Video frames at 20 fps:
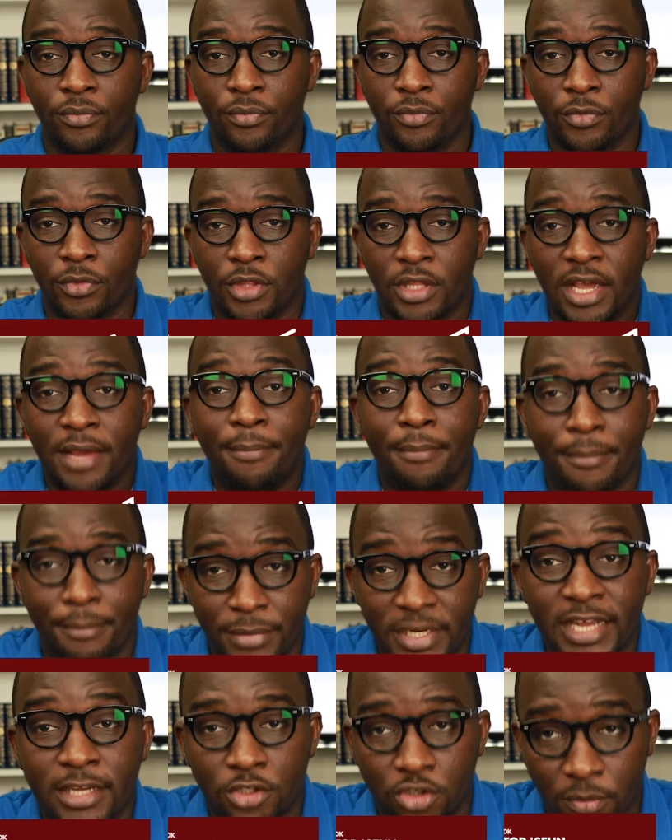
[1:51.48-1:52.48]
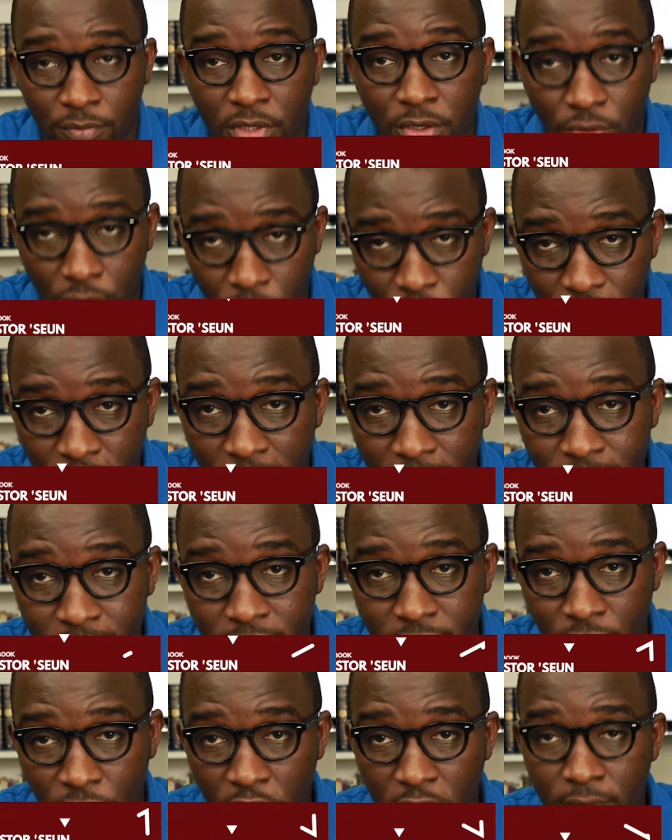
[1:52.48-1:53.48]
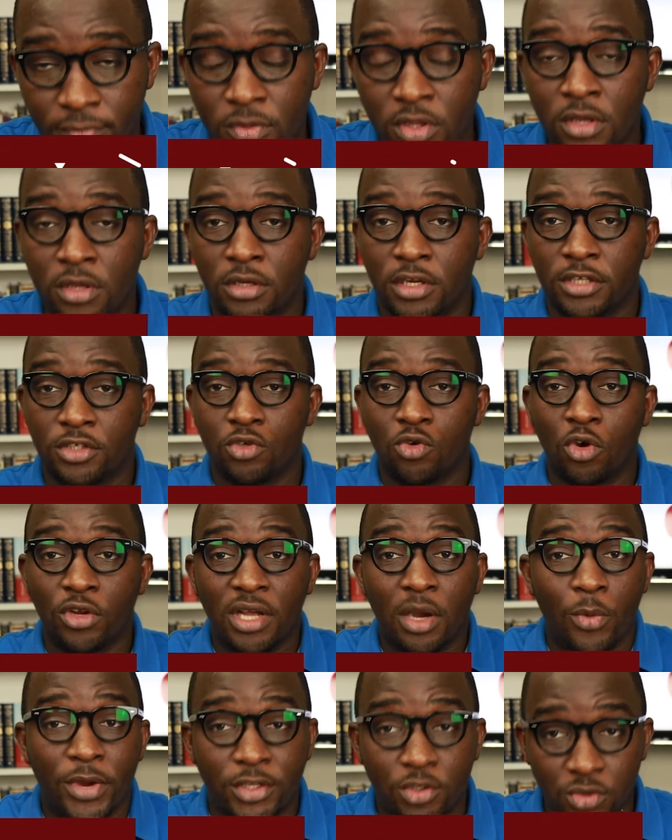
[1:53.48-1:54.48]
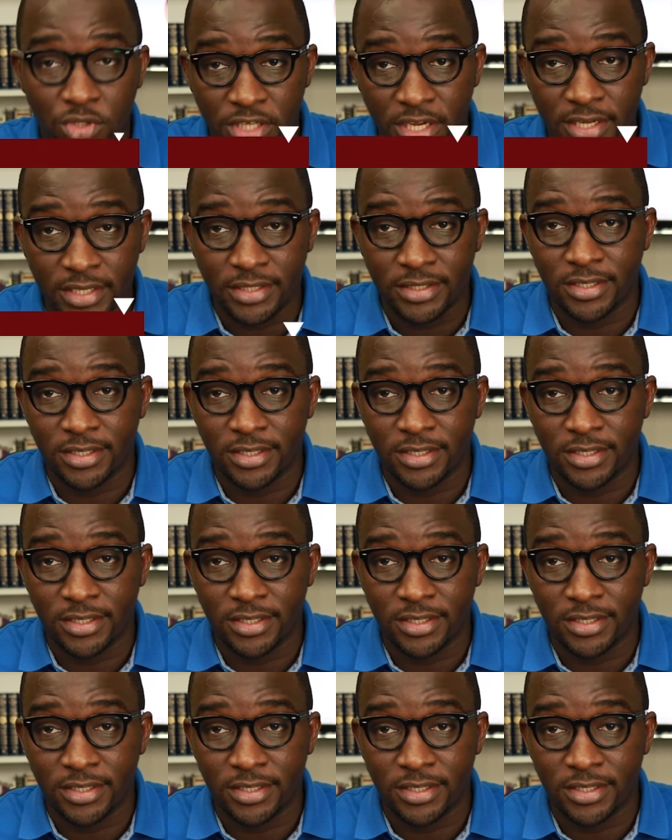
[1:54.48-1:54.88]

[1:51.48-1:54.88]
there's something wrong with that. Okay, there's no other way to say it.